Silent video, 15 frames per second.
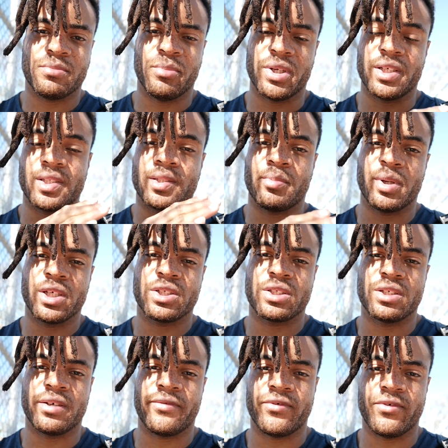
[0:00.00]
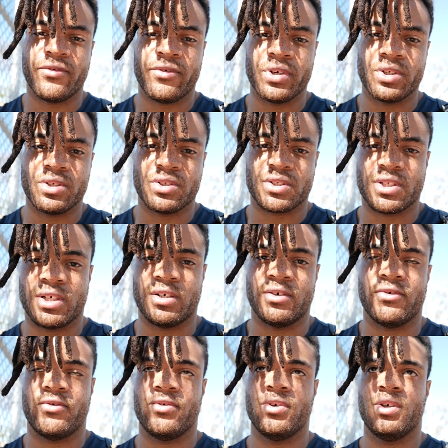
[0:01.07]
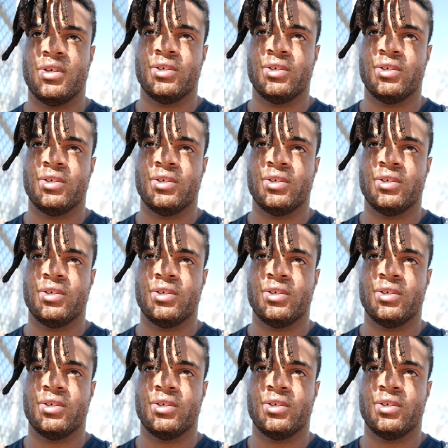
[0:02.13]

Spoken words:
but especially if you feel yourself